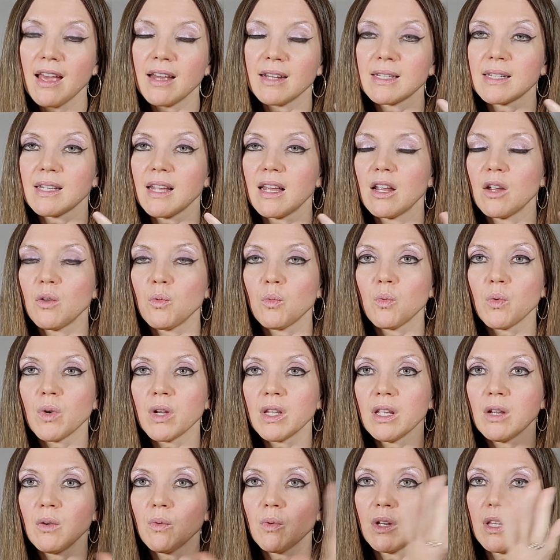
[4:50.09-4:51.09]
it's like
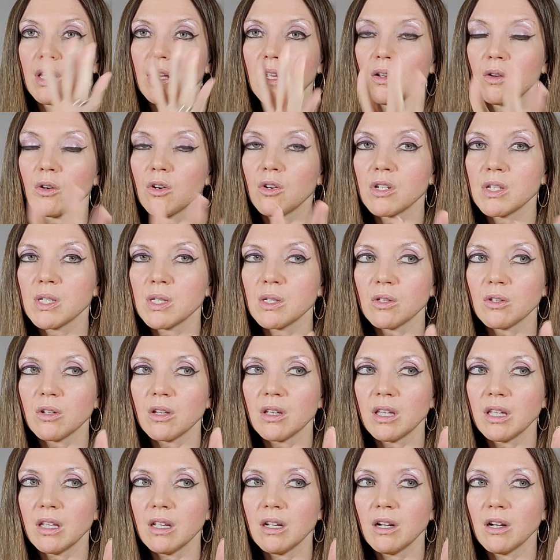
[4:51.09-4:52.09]
really, really crystal
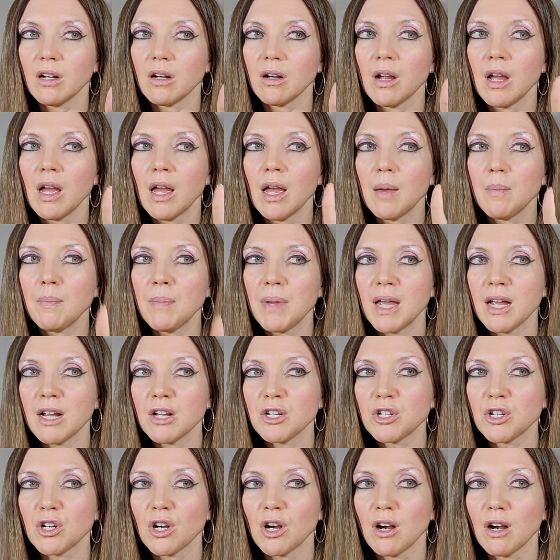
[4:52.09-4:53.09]
clear
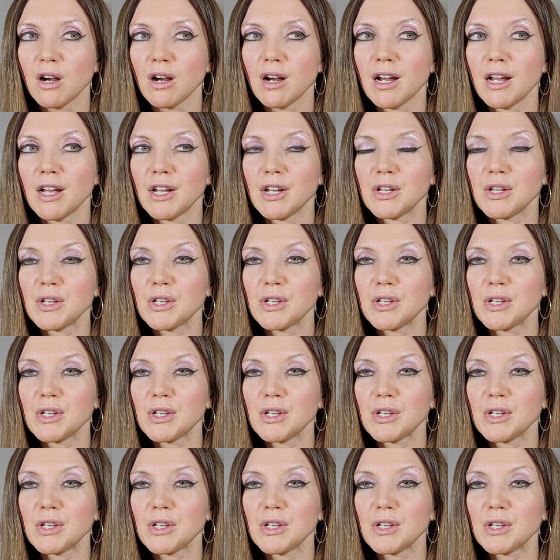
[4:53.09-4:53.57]
picture.